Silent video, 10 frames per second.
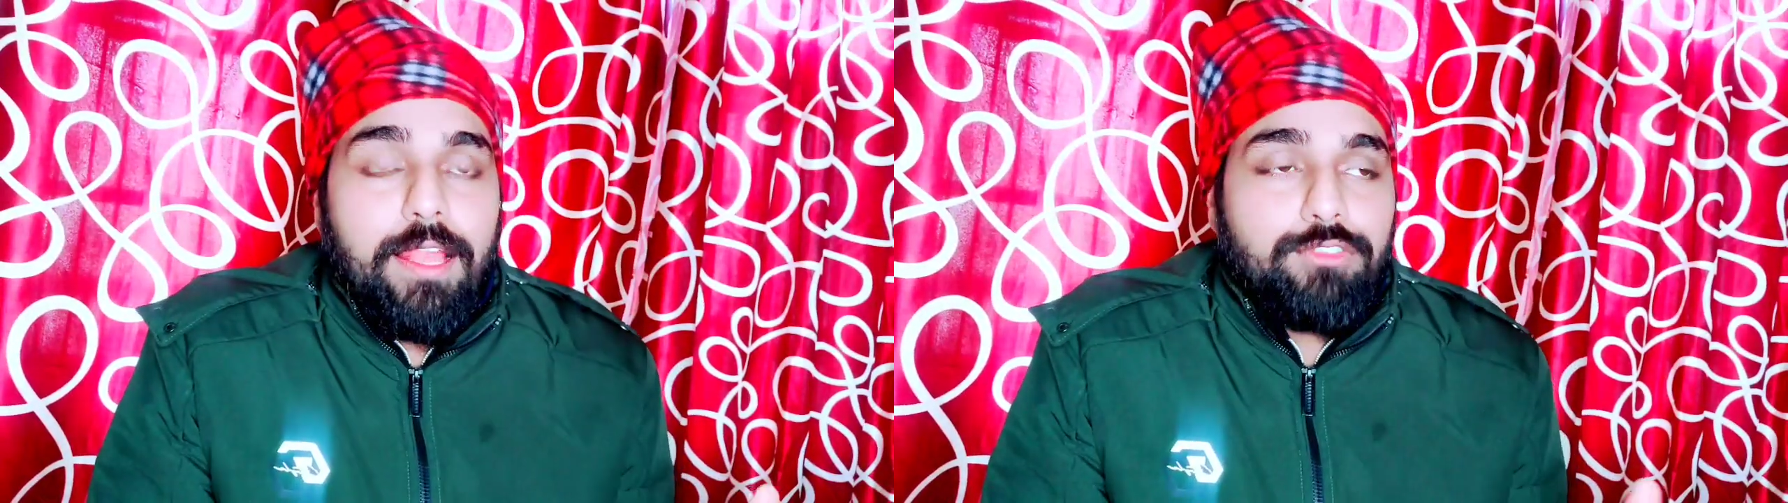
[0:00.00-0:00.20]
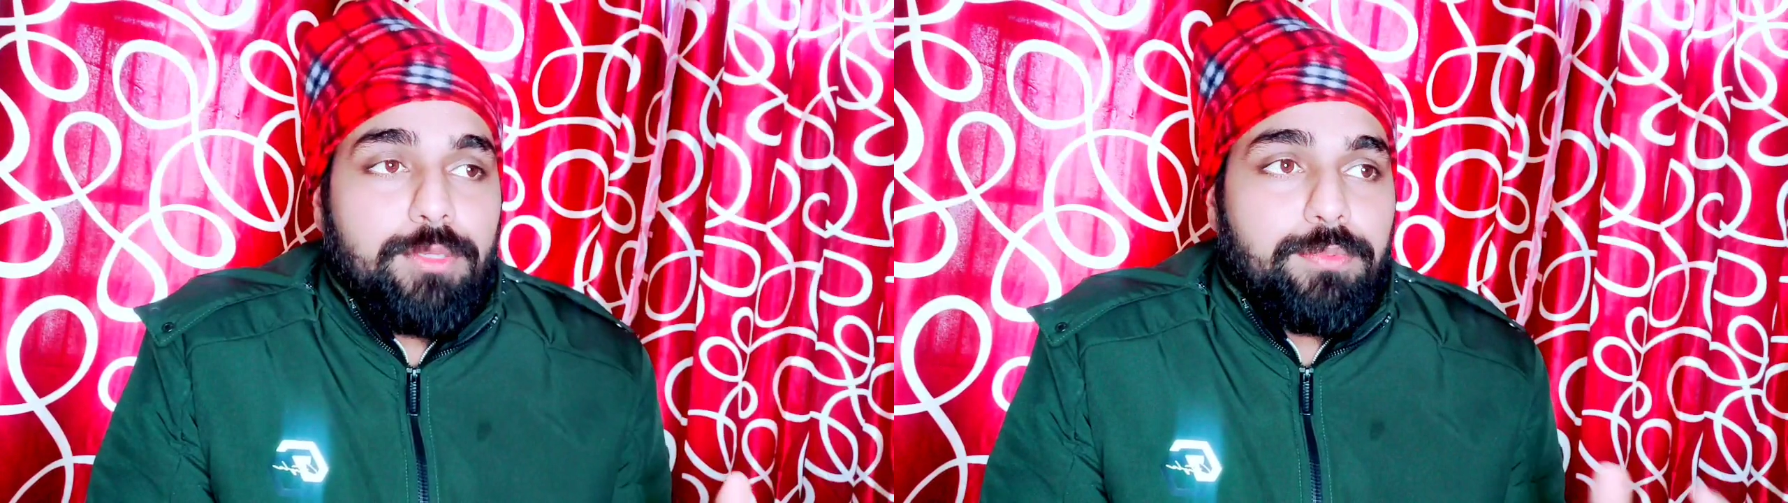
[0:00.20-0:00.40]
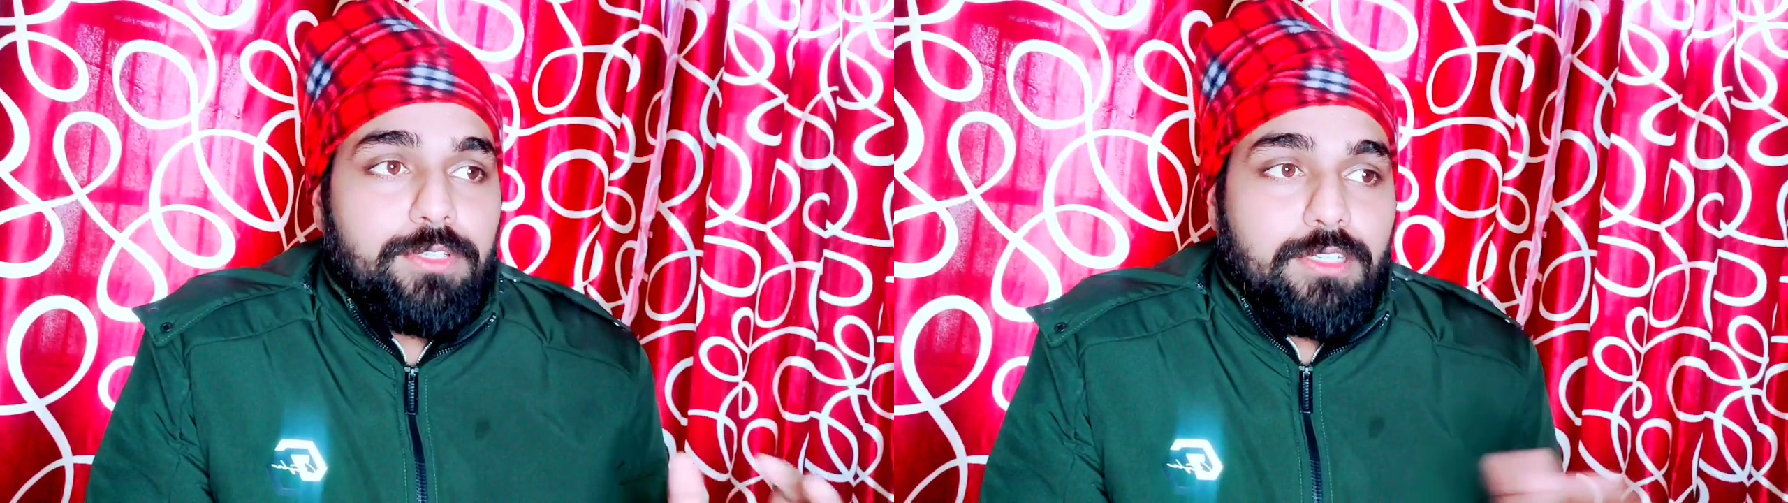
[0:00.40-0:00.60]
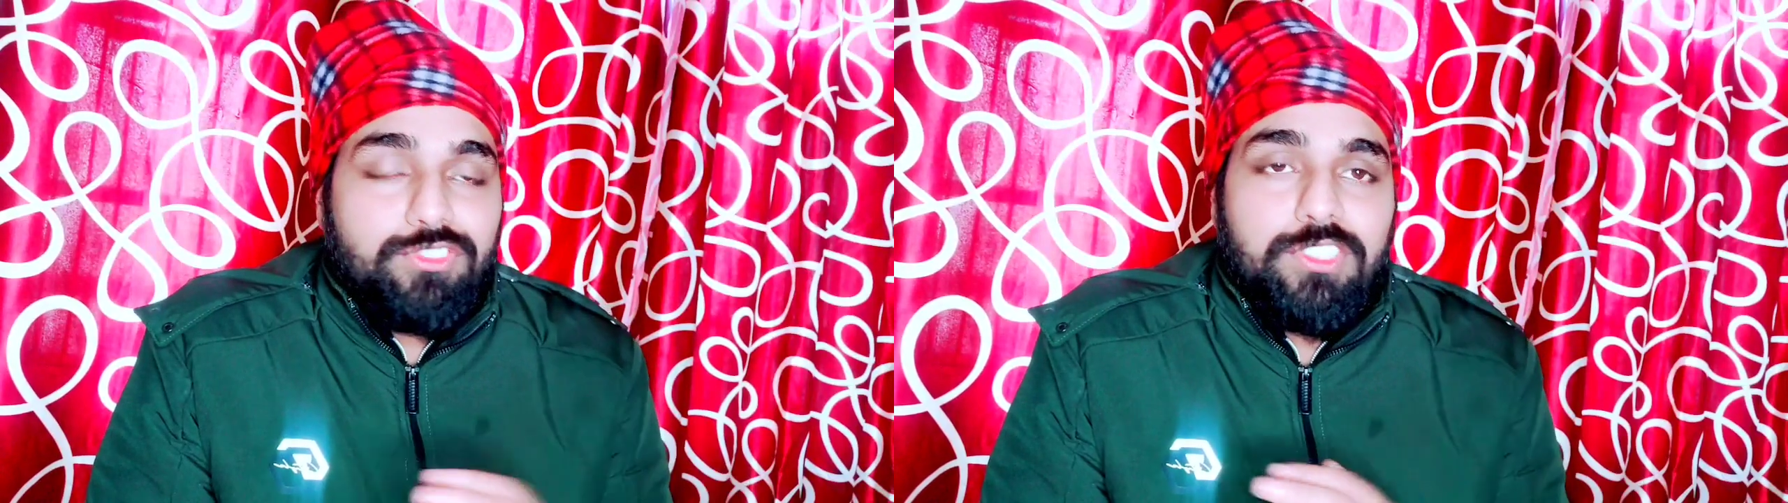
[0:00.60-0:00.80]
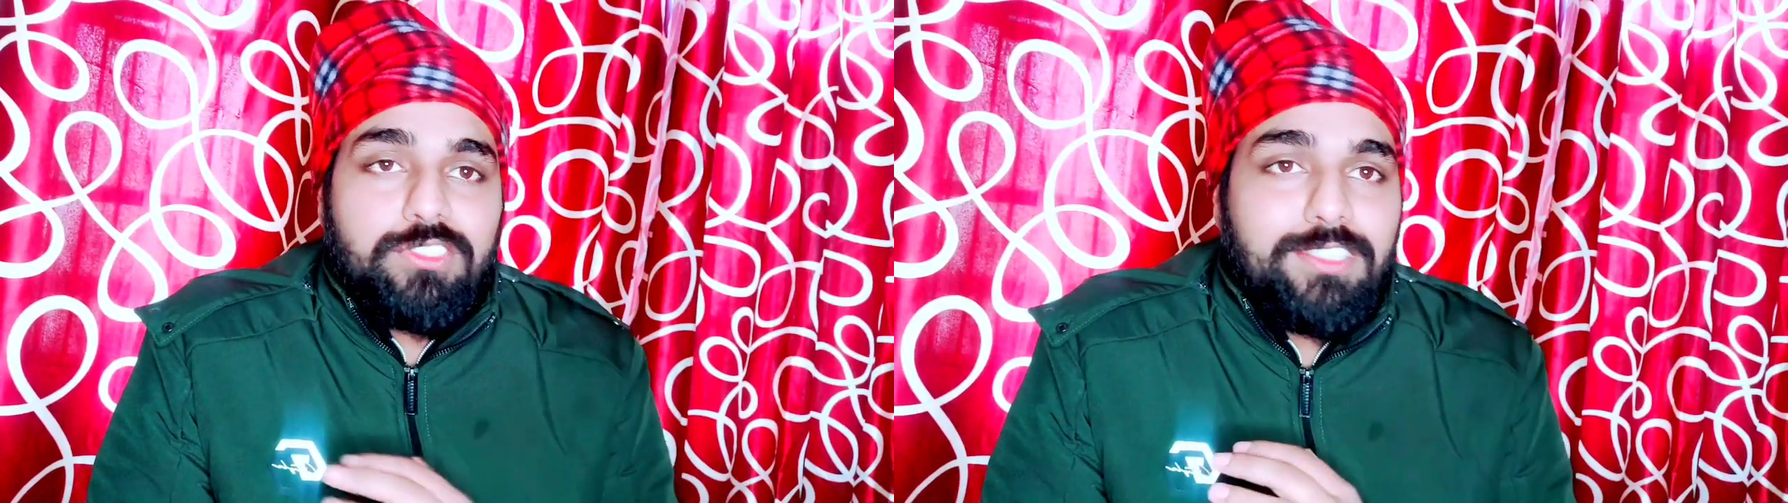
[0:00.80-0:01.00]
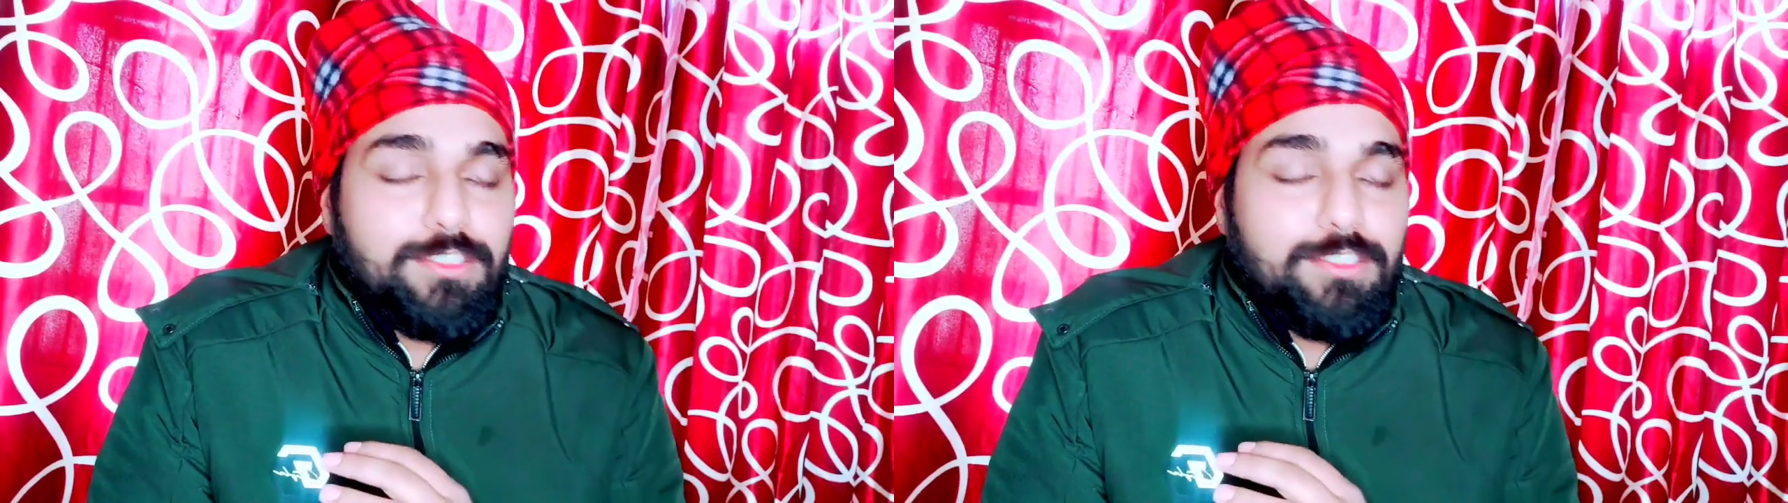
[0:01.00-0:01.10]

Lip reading: Actually pronunciation